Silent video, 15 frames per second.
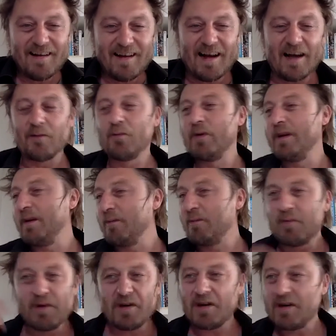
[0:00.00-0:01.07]
And
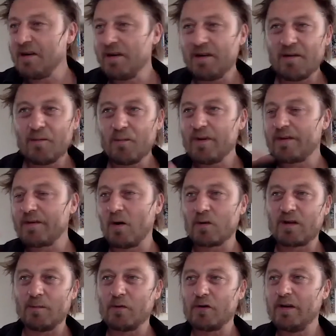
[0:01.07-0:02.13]
we
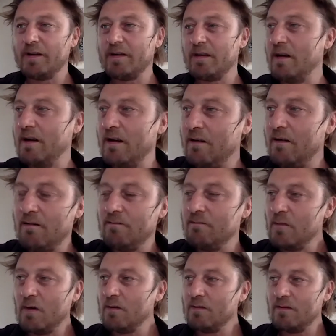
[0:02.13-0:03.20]
thought about it
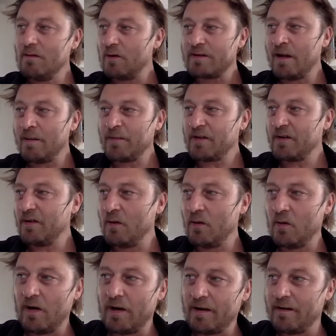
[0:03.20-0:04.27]
long times
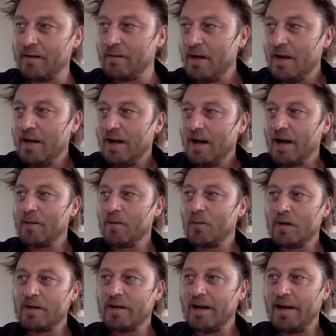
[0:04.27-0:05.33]
ago, and
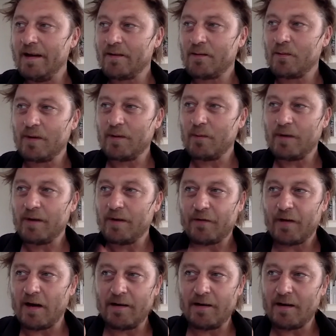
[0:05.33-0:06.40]
one day we
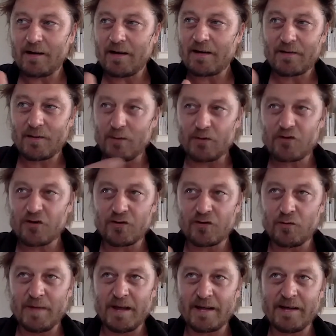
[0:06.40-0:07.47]
find a solution
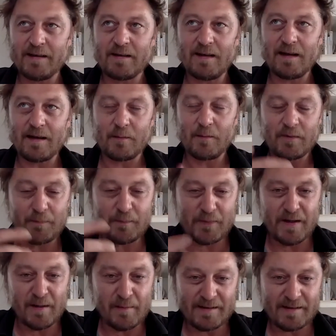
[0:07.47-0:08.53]
to make it like with
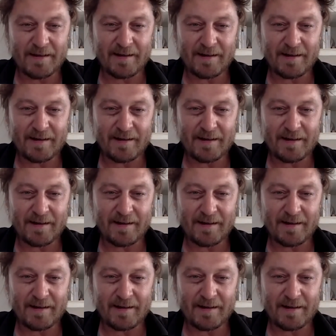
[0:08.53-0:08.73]
pneumatic